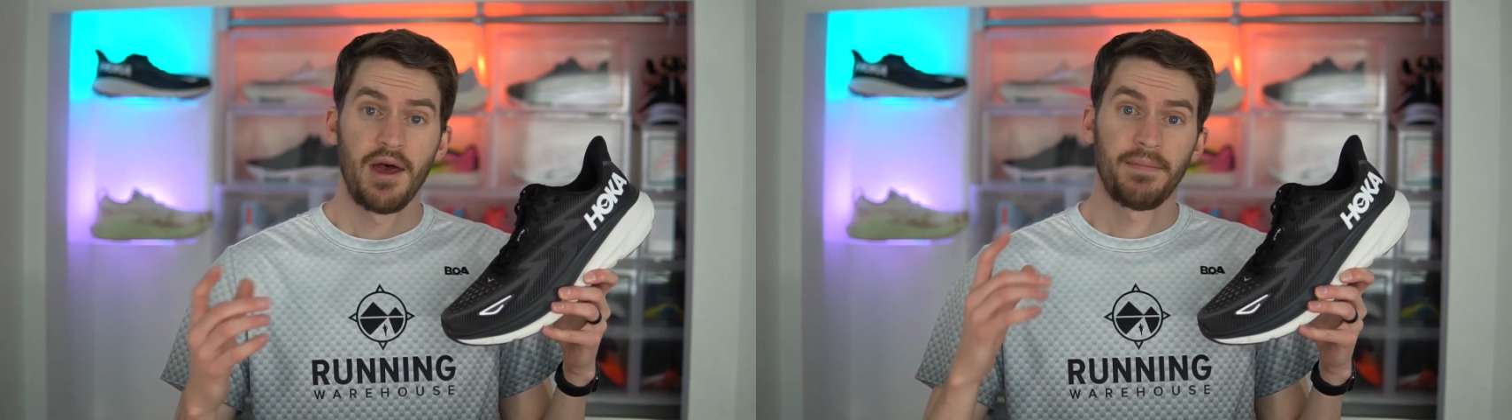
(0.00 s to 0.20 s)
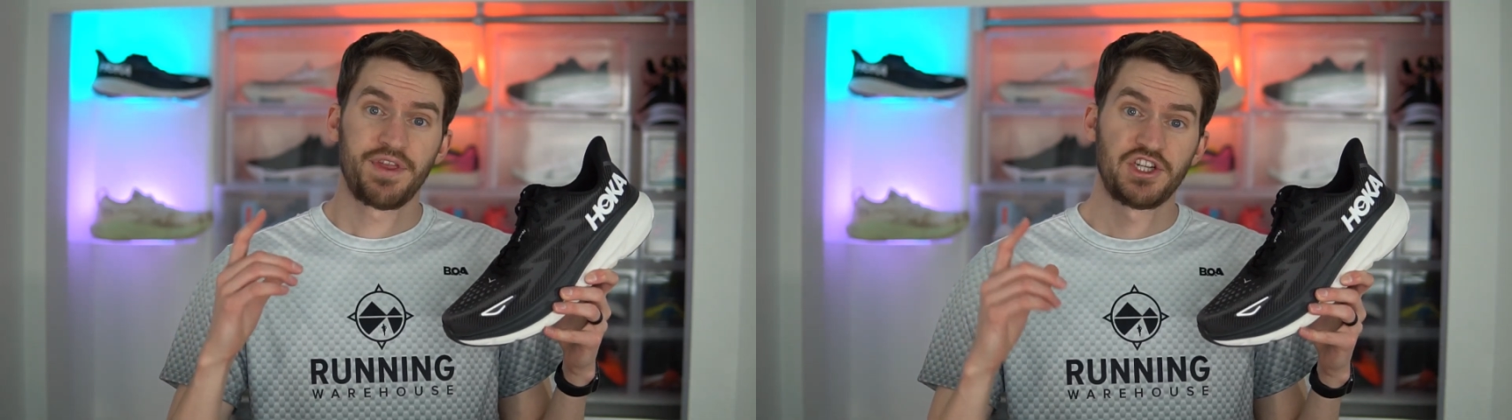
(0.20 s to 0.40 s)

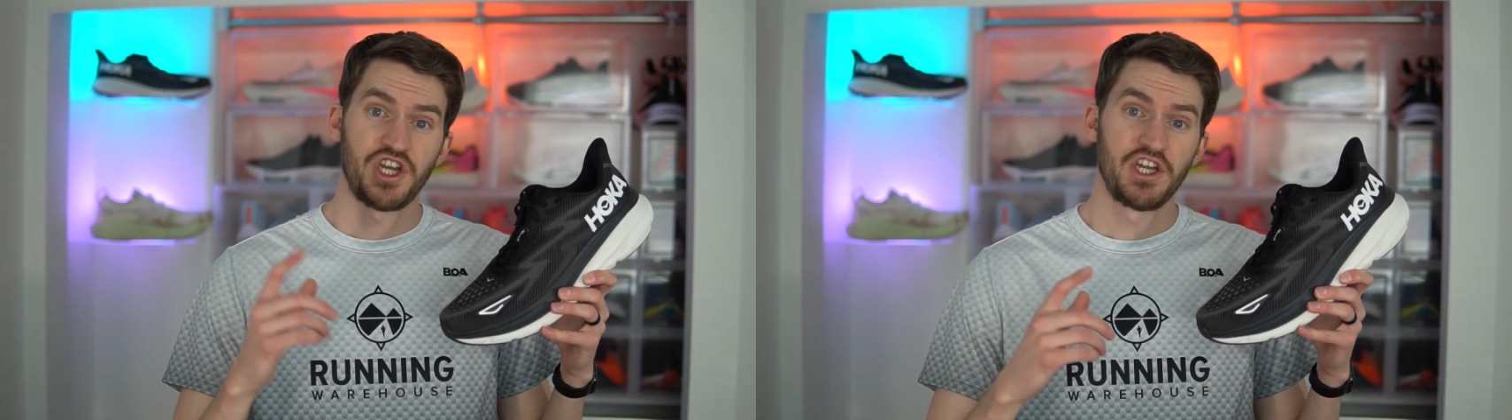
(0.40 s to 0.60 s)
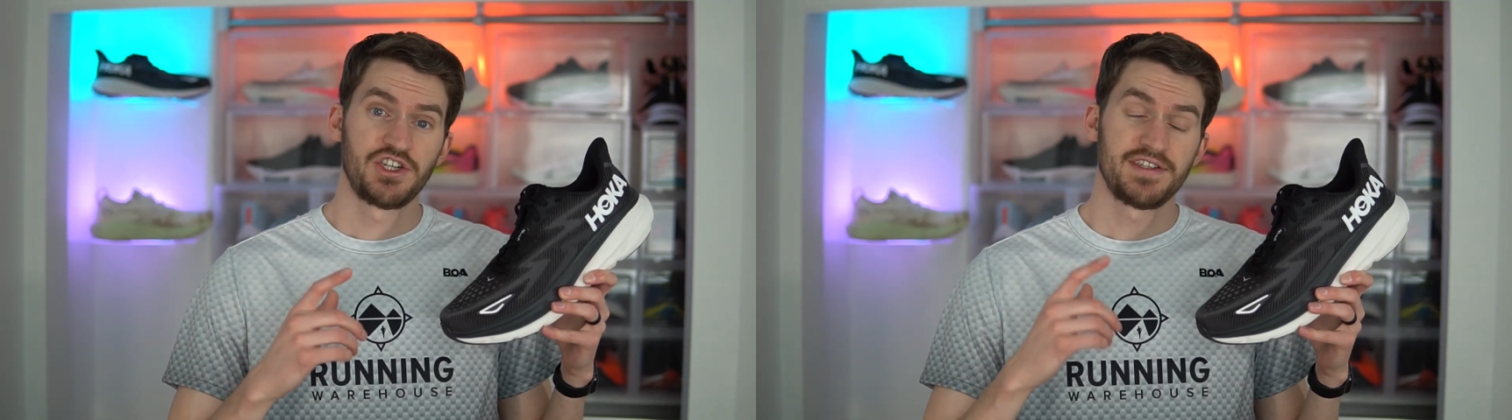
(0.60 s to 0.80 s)
but the
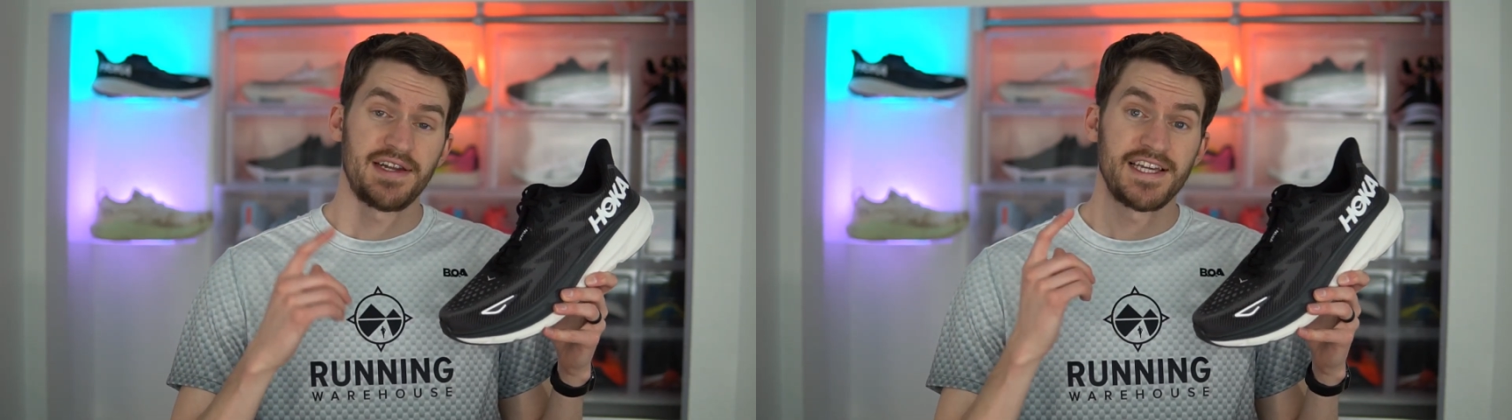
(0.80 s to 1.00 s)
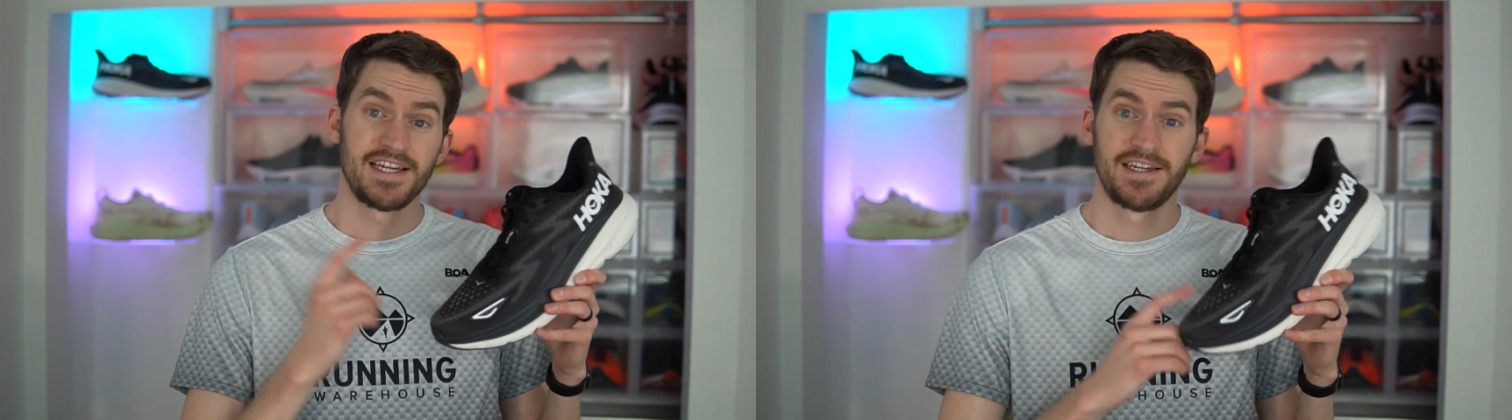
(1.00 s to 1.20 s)
changes that
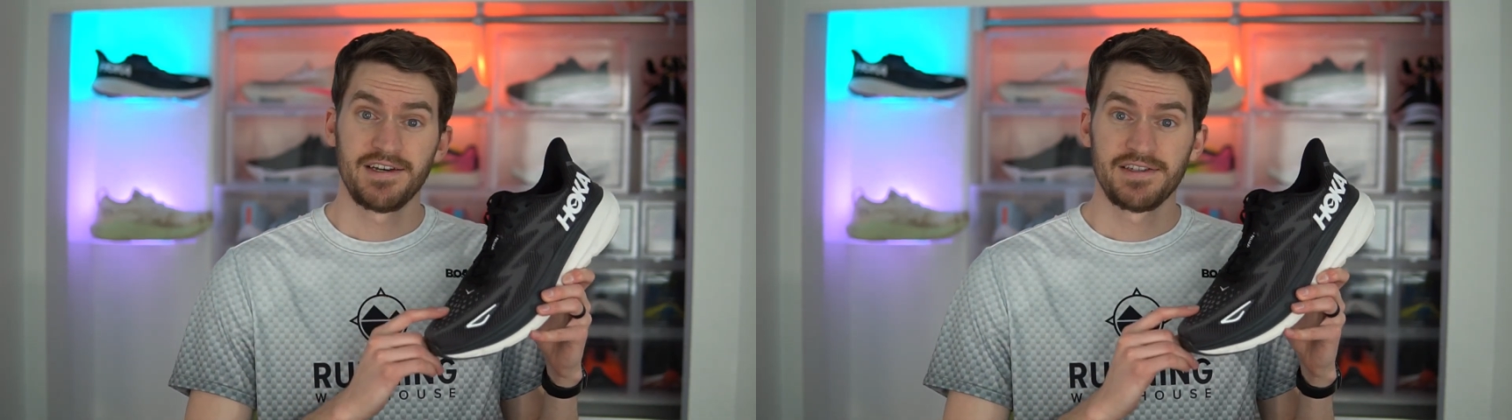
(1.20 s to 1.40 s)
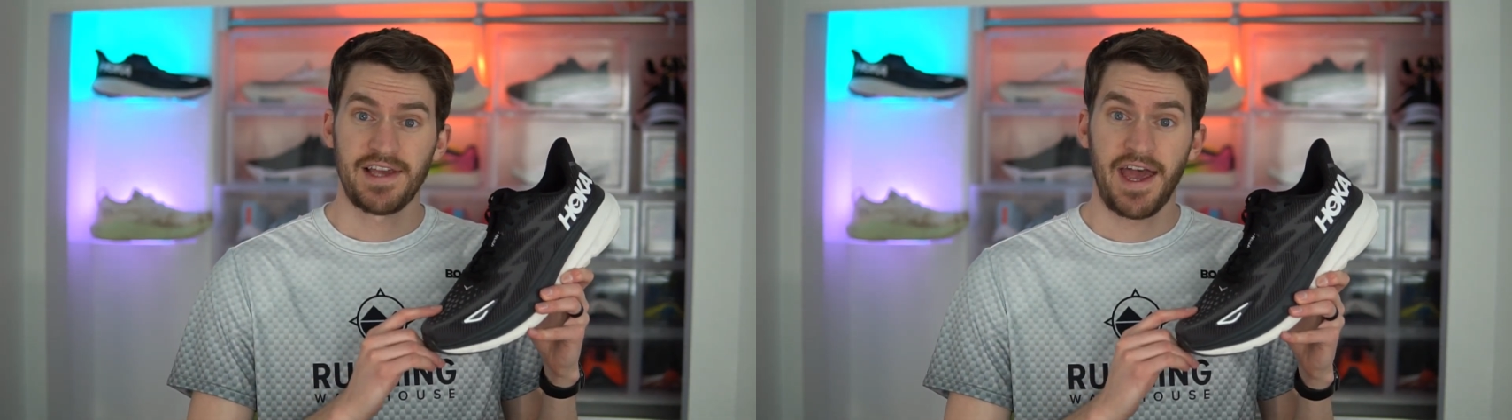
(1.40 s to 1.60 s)
it
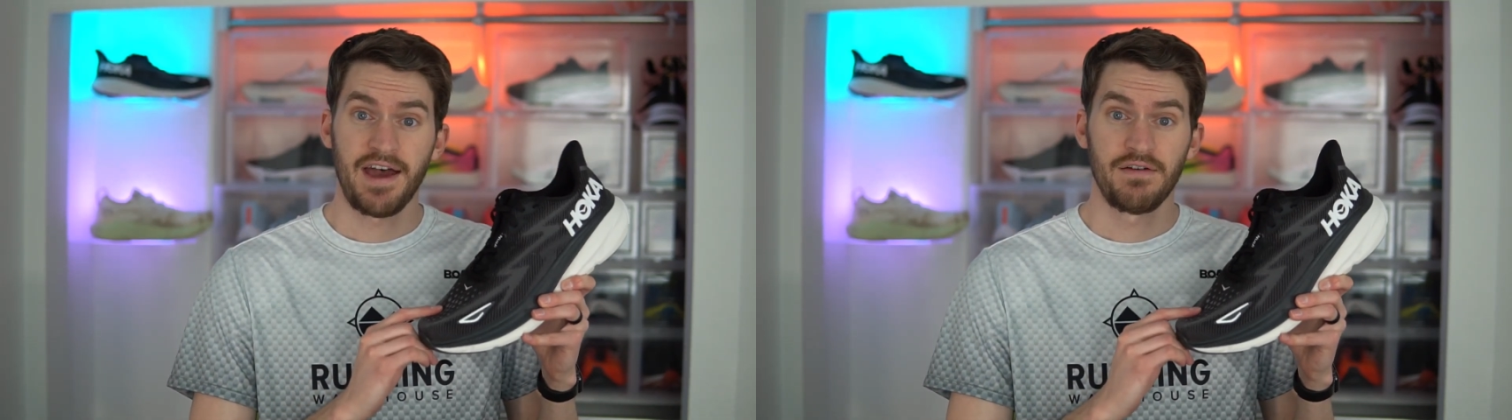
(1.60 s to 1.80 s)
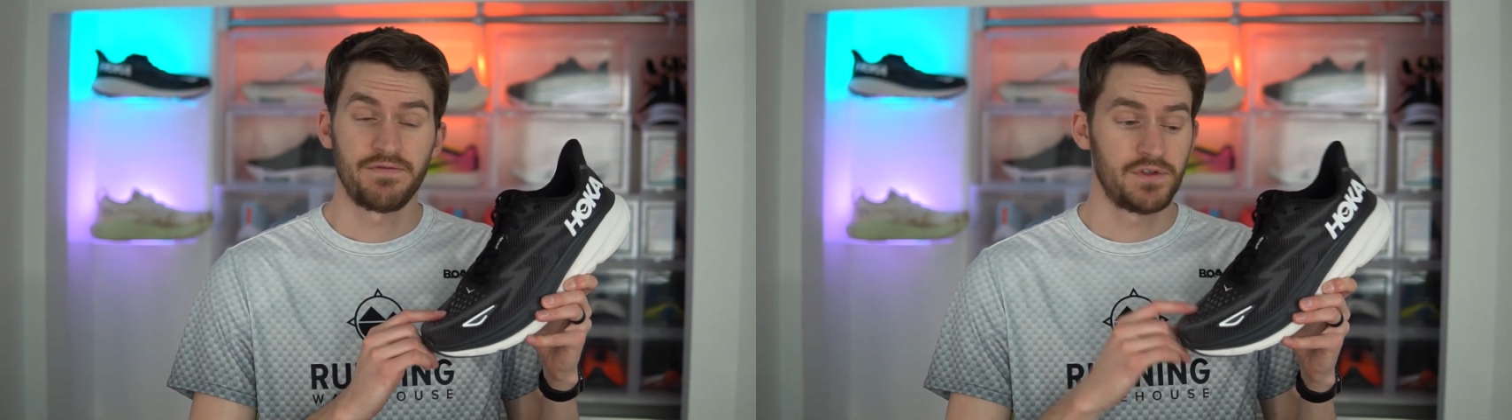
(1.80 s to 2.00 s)
does
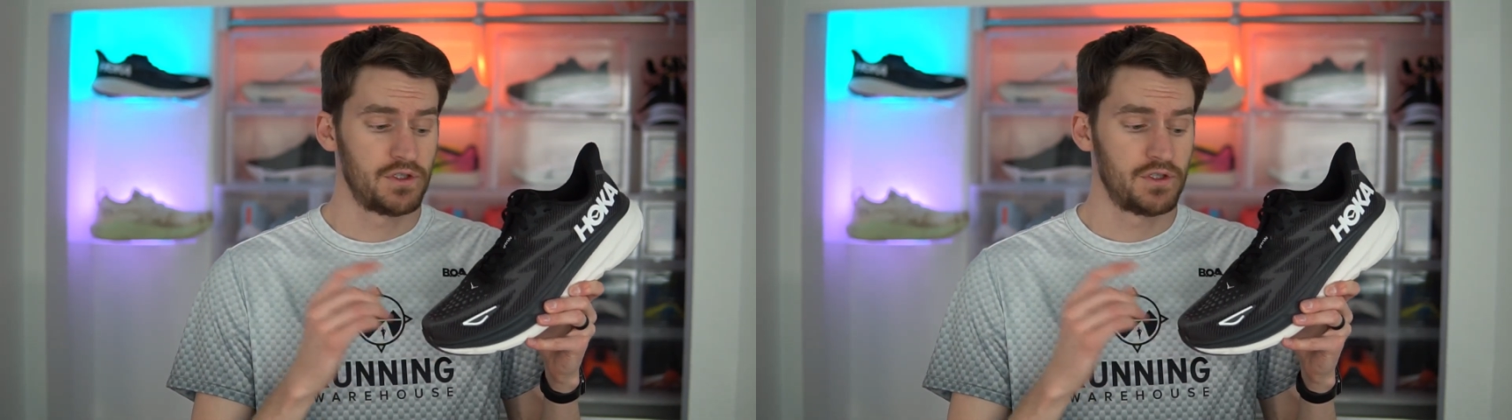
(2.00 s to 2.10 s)
have